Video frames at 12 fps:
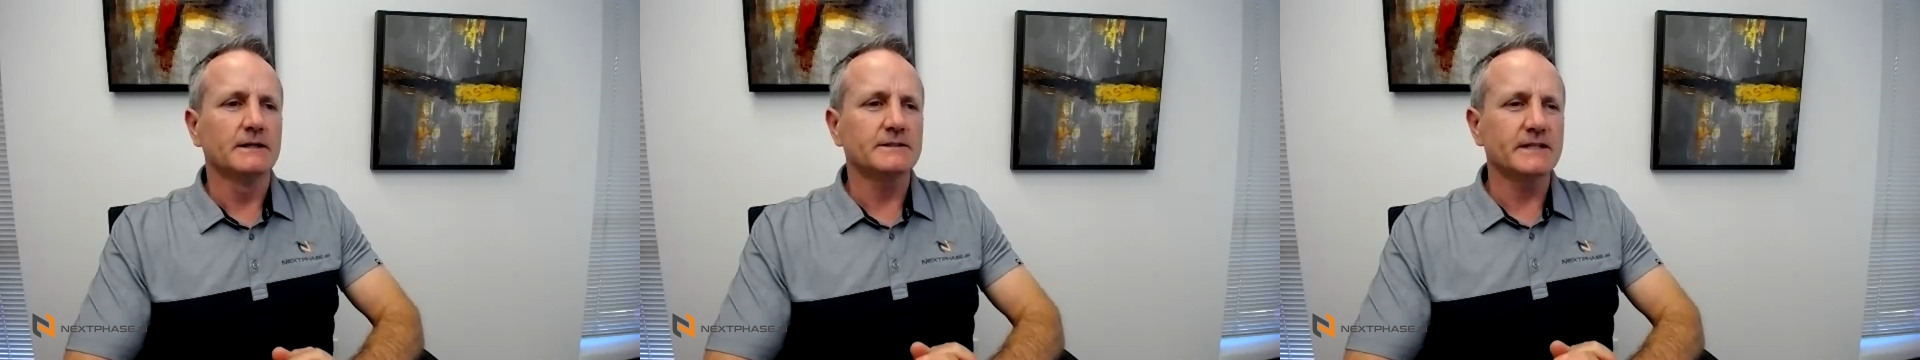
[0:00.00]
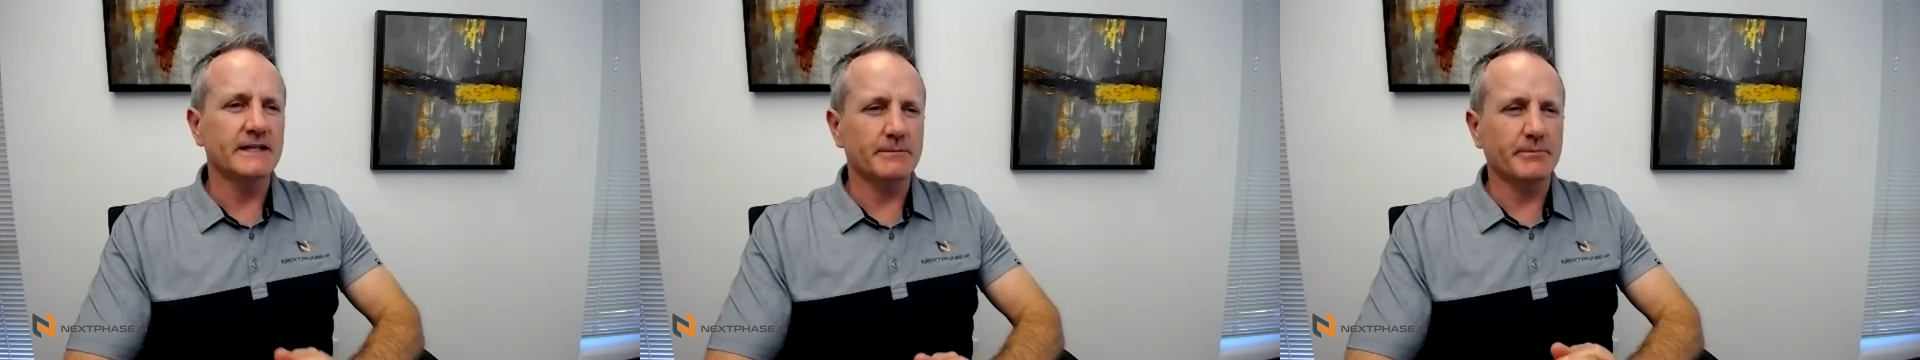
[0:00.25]

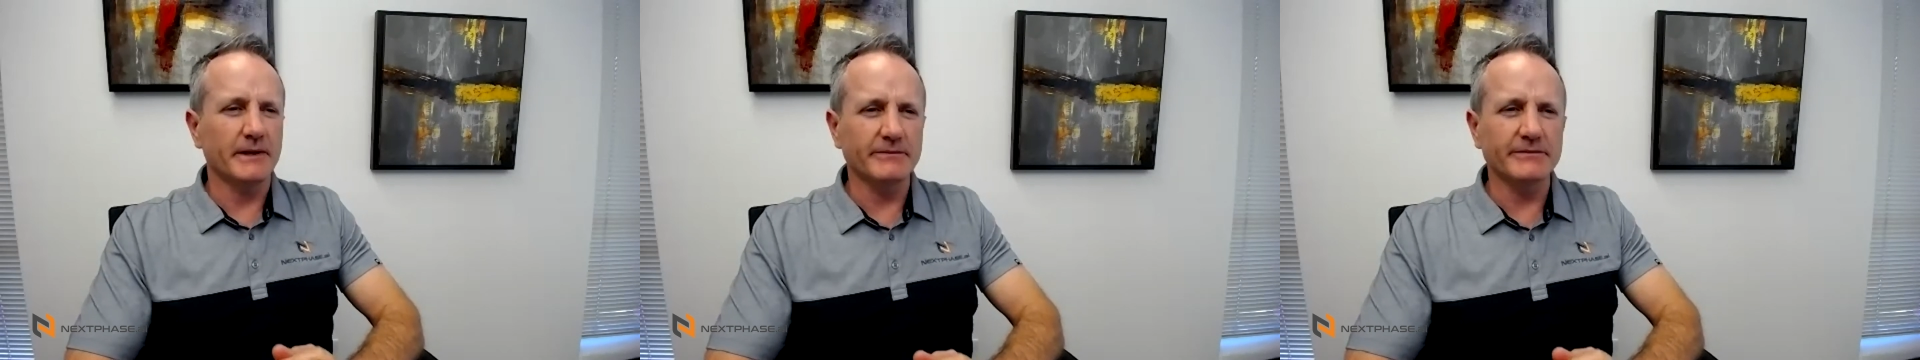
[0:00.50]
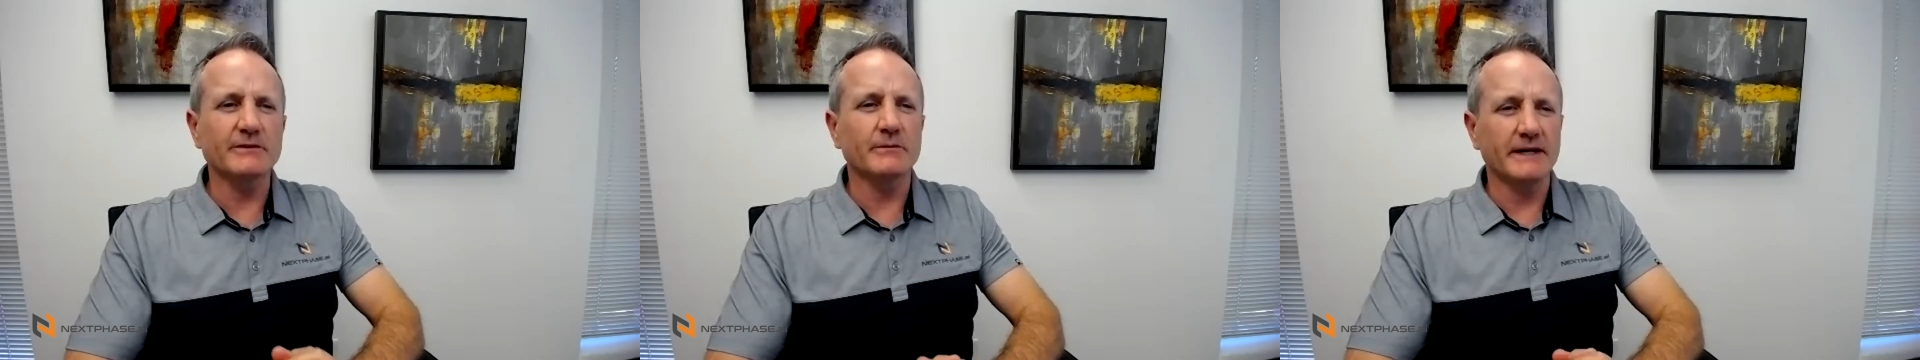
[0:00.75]
to hit
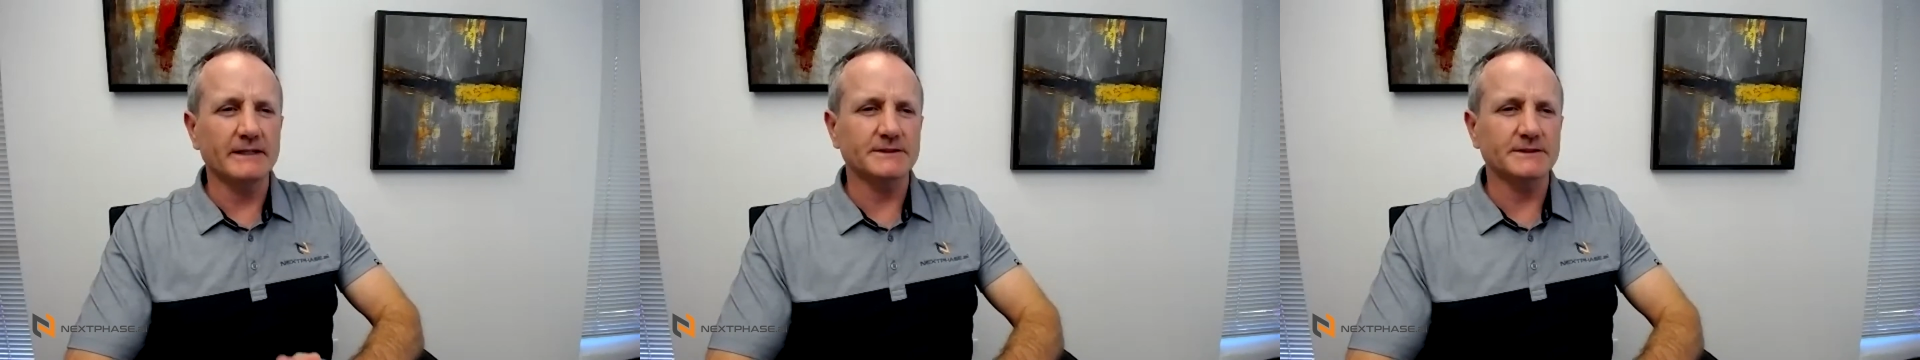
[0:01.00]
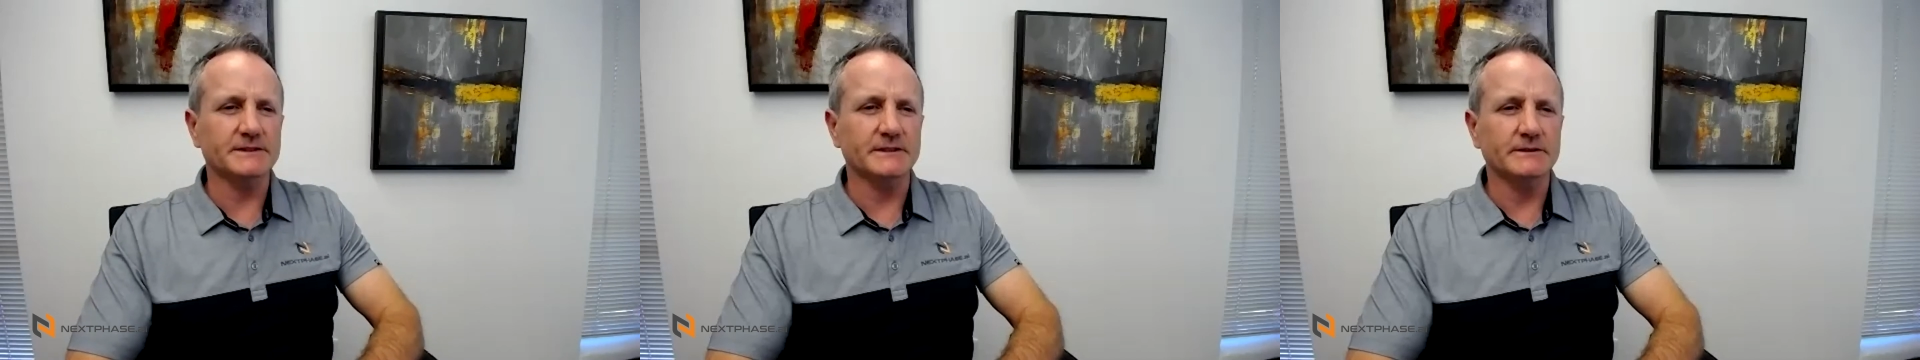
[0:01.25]
pivotal
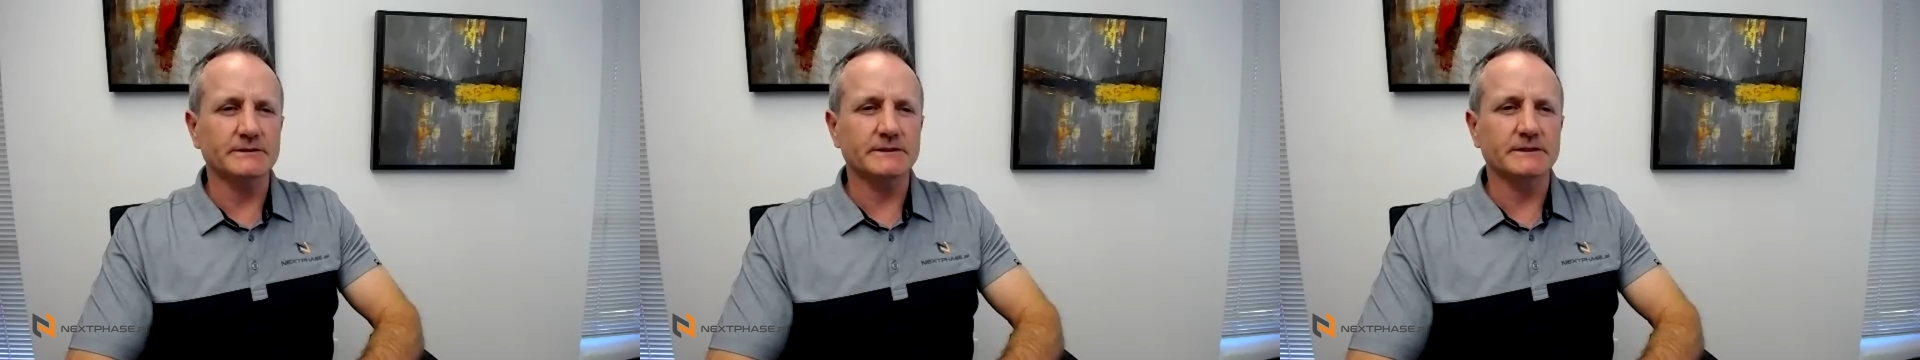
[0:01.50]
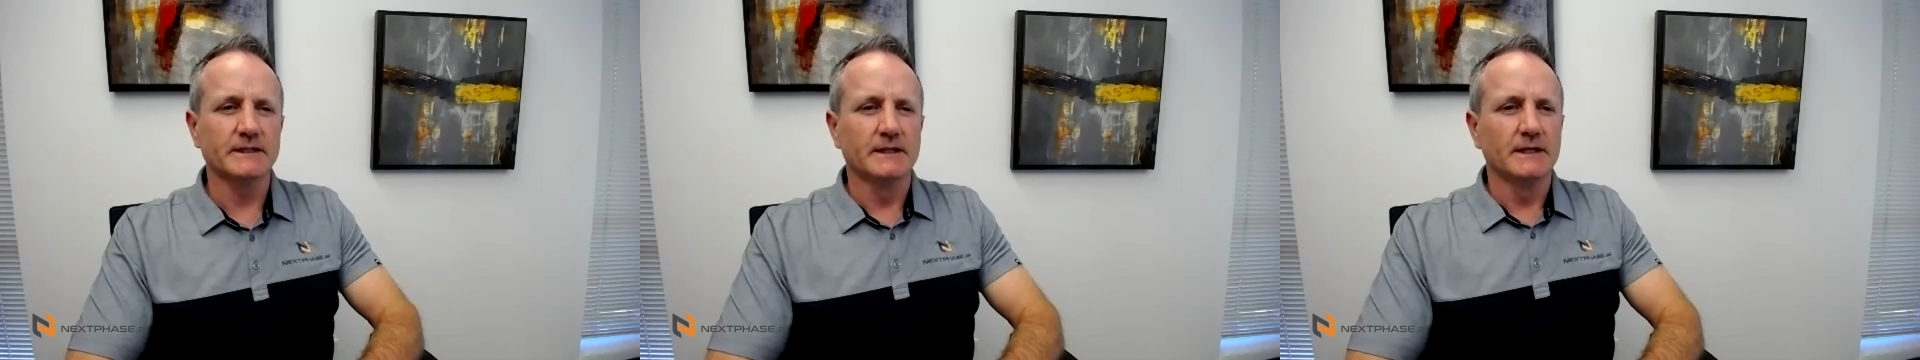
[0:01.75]
milestones